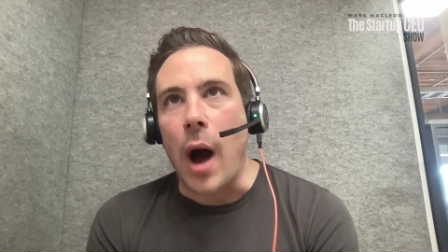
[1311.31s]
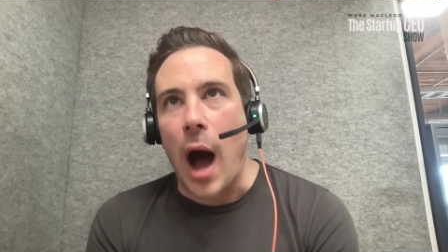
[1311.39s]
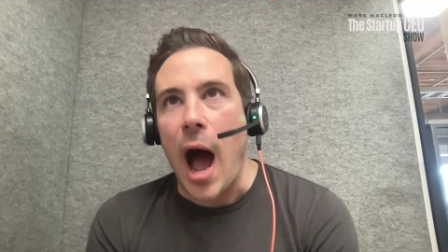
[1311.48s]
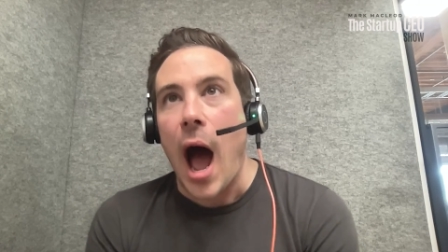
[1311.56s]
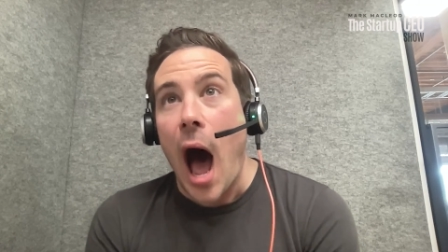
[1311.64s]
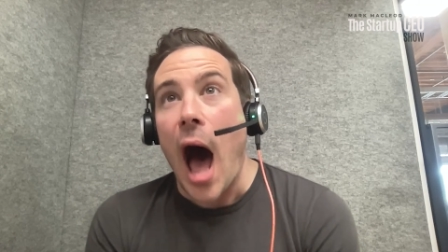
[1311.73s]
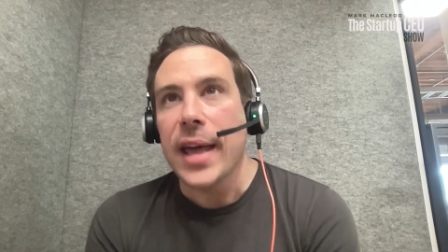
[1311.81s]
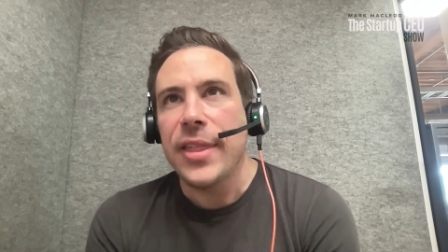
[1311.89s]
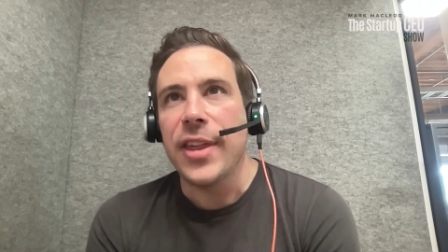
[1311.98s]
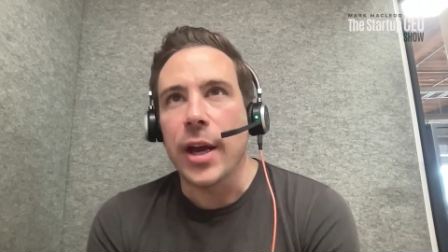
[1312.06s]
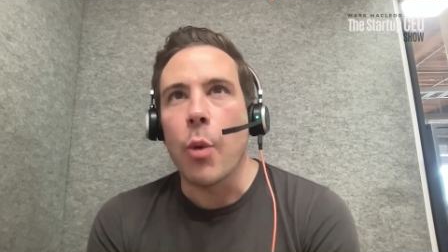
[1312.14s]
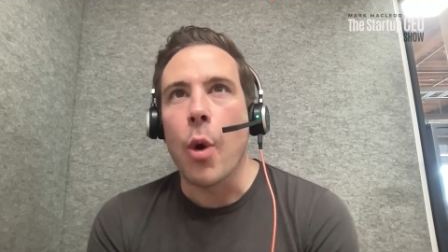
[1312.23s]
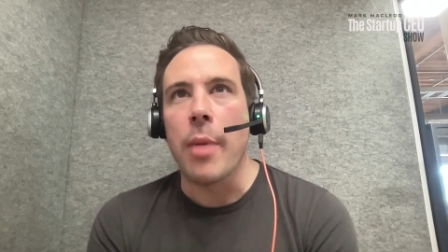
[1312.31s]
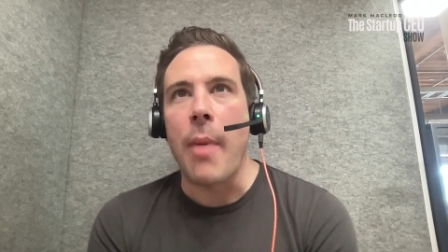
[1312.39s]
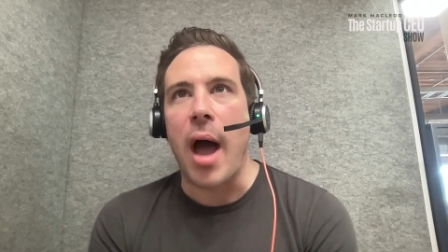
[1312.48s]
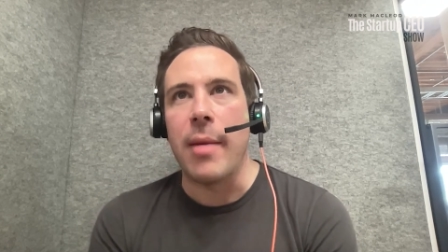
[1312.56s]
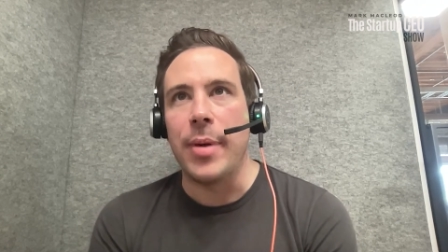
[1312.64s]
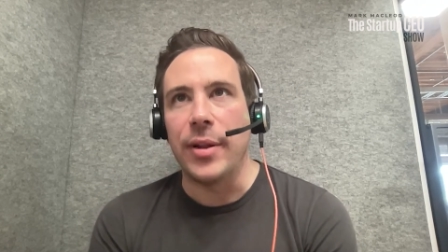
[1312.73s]
I think one of
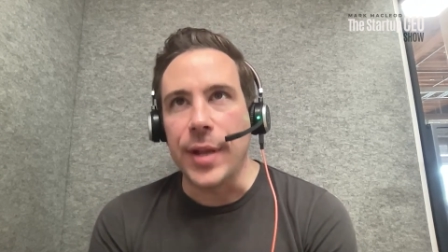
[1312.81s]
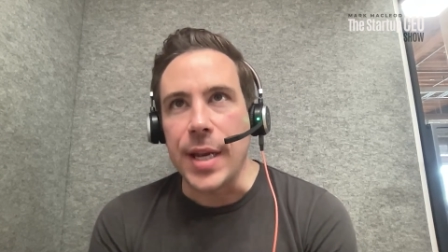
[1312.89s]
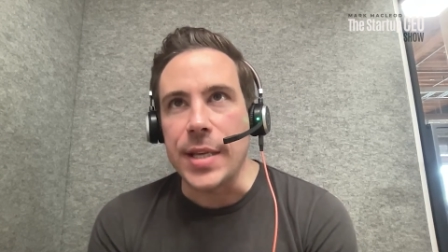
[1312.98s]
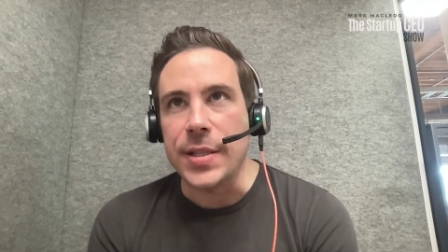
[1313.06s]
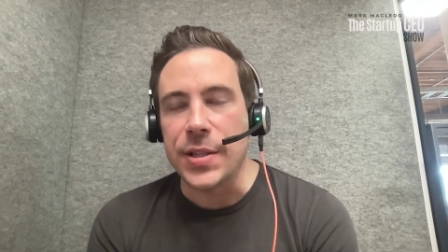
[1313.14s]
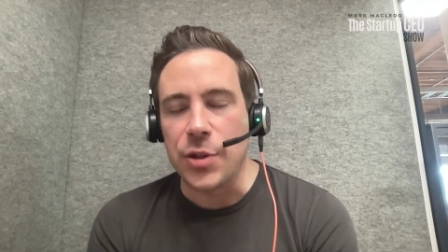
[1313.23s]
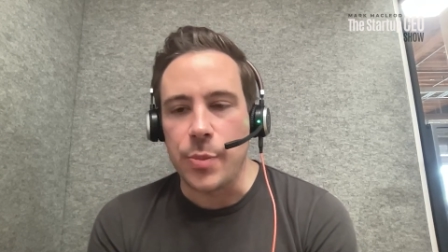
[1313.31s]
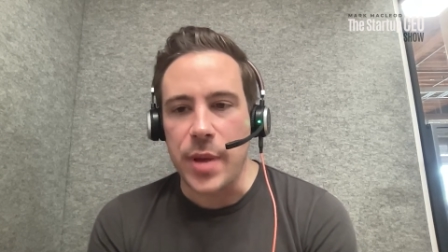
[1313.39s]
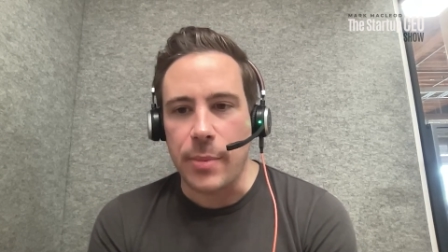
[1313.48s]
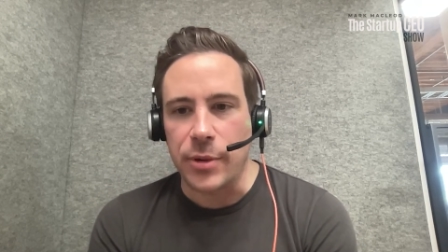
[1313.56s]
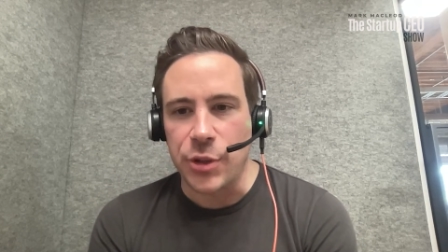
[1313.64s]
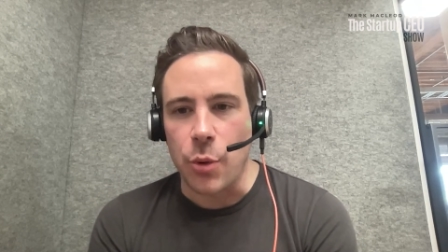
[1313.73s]
my abilities is to be able